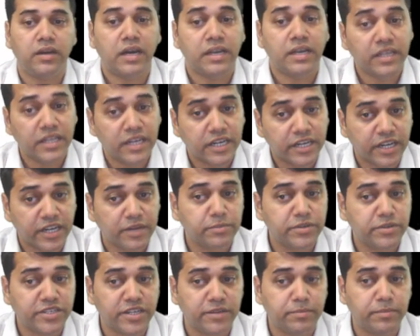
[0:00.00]
uncorrected
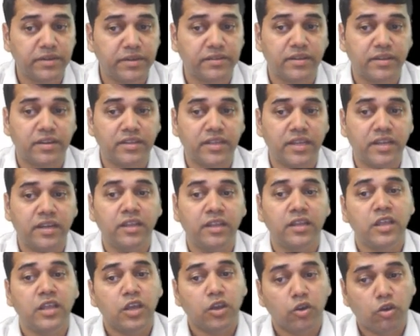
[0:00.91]
misstatements are there,
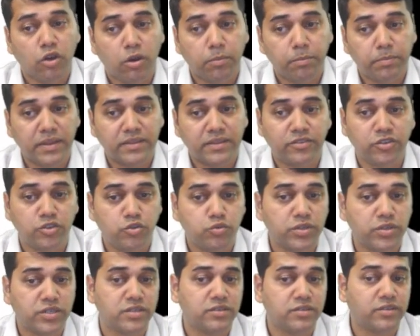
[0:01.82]
complex
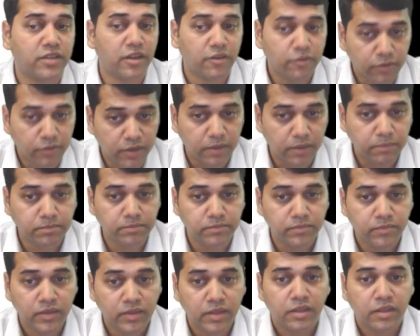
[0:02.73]
situations have come,